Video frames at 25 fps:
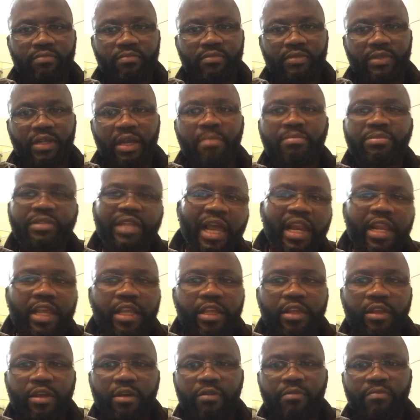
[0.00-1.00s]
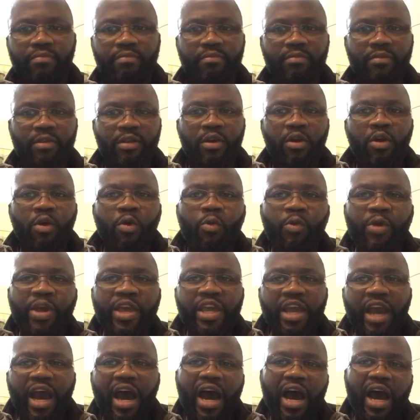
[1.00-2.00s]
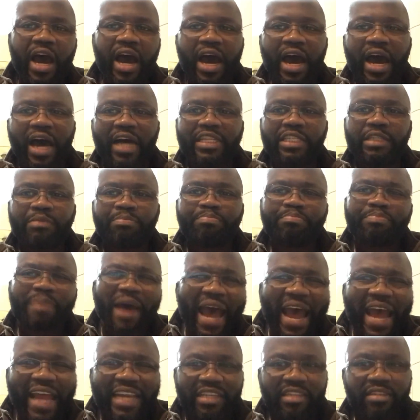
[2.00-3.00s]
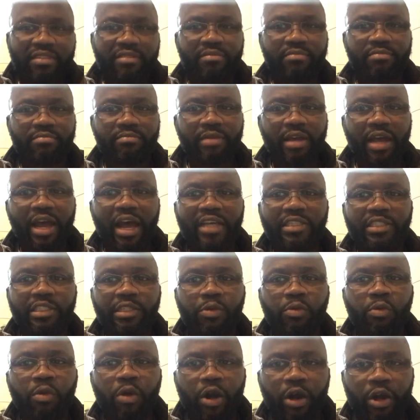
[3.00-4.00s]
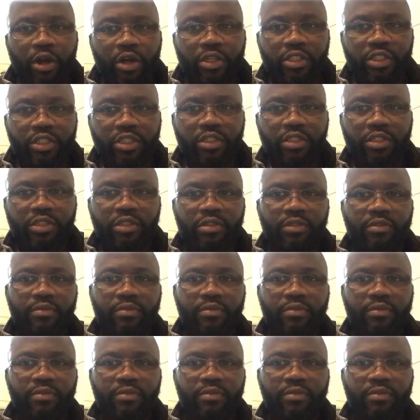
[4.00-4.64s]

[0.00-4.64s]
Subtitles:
I'm telling you, we are as bad as the worst.